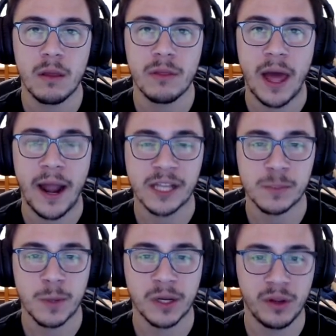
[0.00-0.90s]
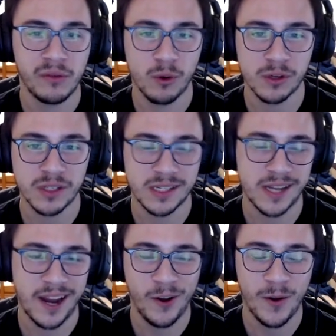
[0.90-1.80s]
aspect of being forced to stay
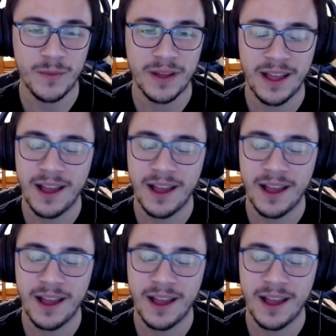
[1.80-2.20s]
at home,